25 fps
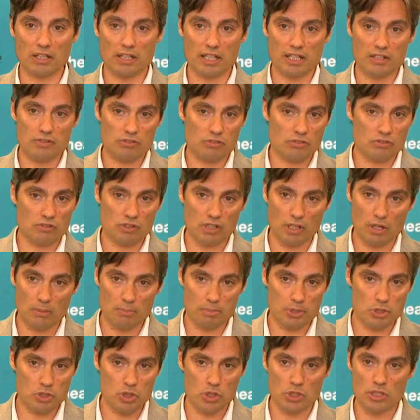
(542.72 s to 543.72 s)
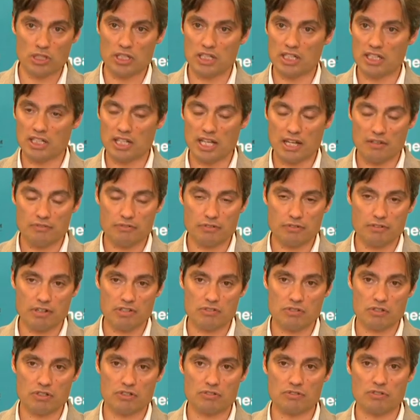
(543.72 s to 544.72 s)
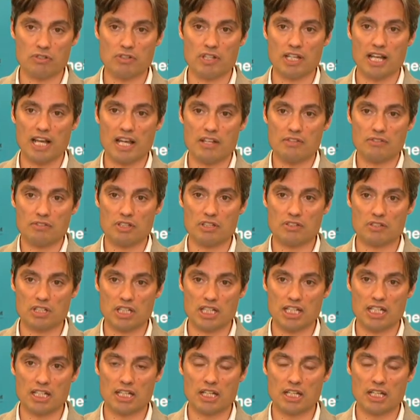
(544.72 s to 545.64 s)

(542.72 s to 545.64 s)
There's the opportunity now for residents of the ACT